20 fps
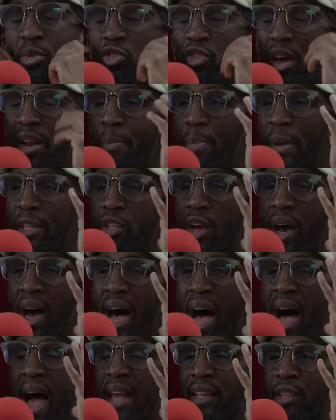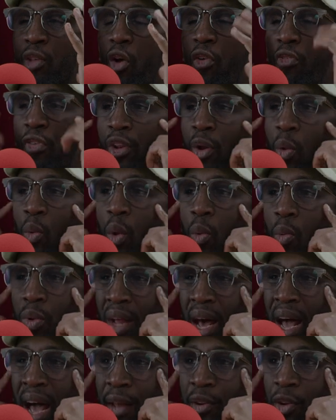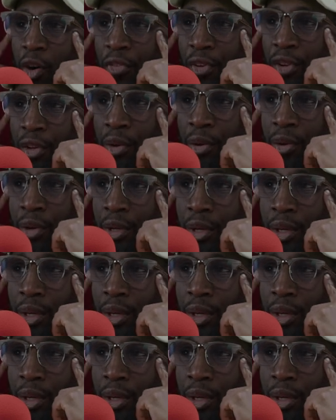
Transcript: just trying to picture a high dolphin, or what would a high dolphin do?